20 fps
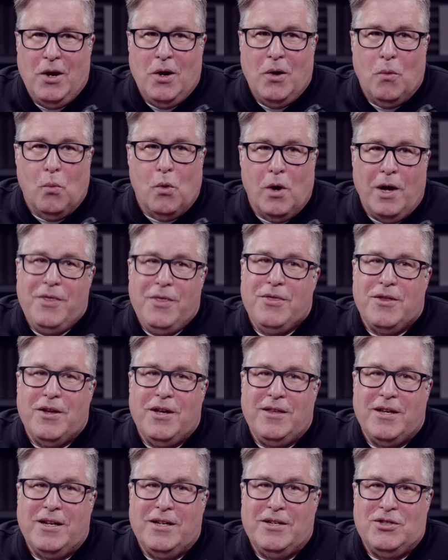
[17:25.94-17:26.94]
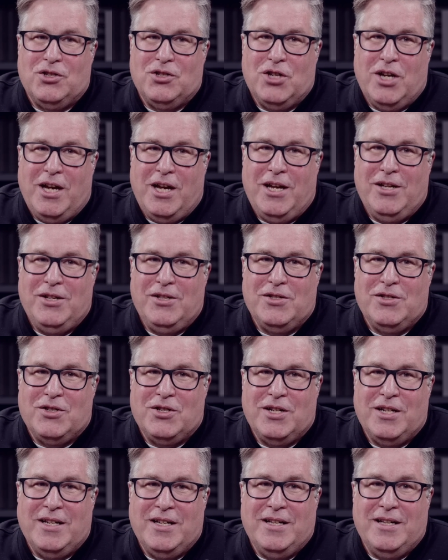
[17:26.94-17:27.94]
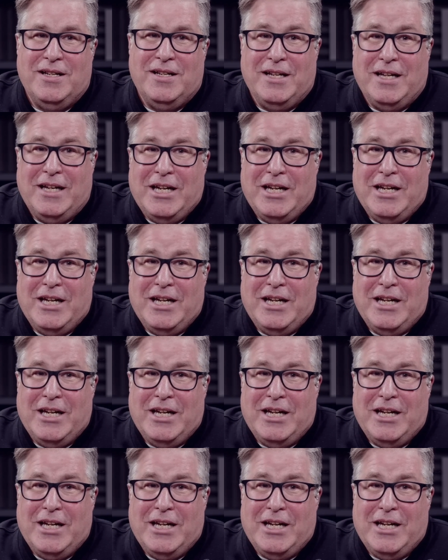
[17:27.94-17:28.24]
one thing that has changed in